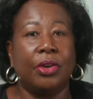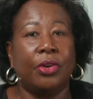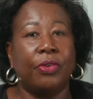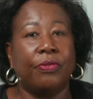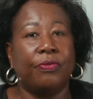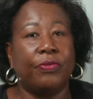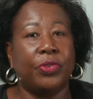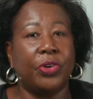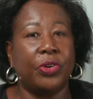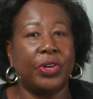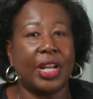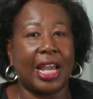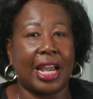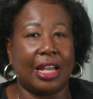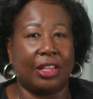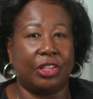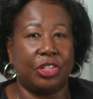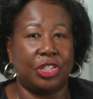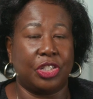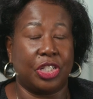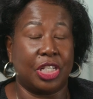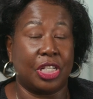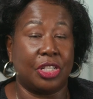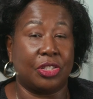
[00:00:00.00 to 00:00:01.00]
Food
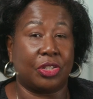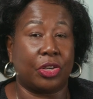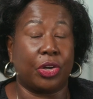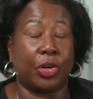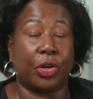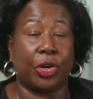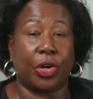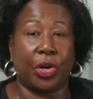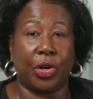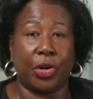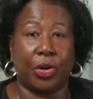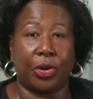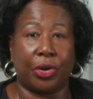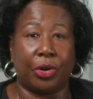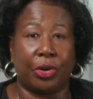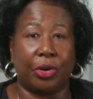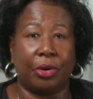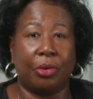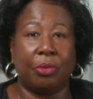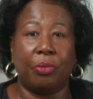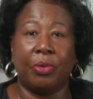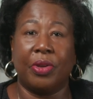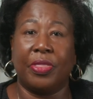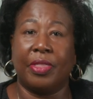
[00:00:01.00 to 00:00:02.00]
allergies occur
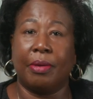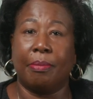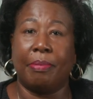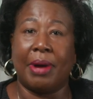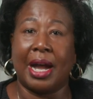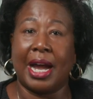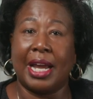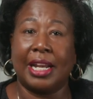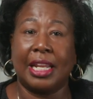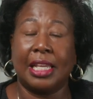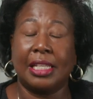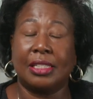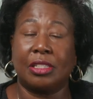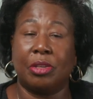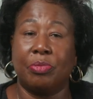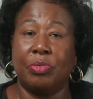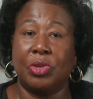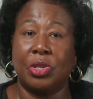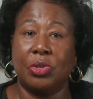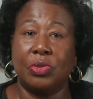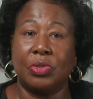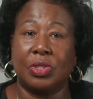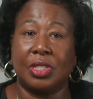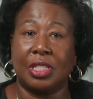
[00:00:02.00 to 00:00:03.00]
when the body's
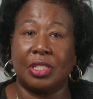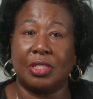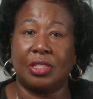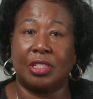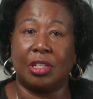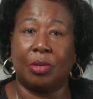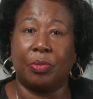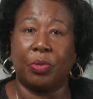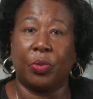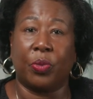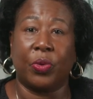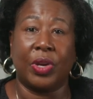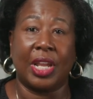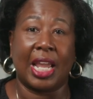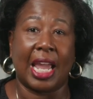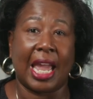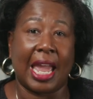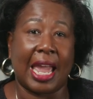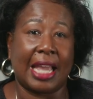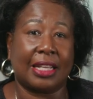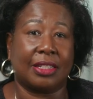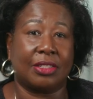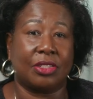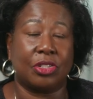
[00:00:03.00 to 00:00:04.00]
immune system
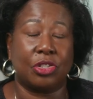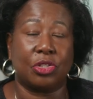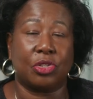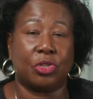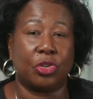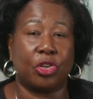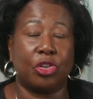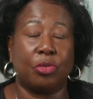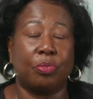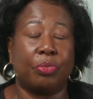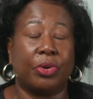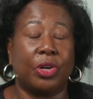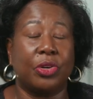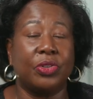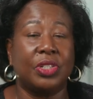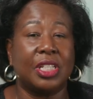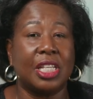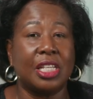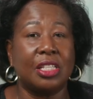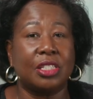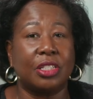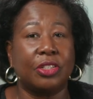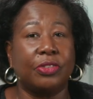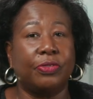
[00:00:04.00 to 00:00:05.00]
reacts to certain
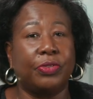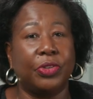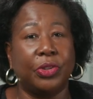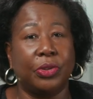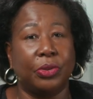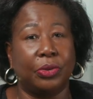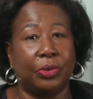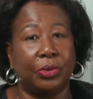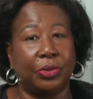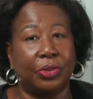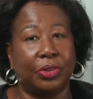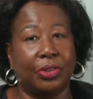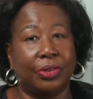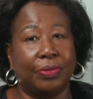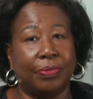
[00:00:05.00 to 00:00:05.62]
proteins in food.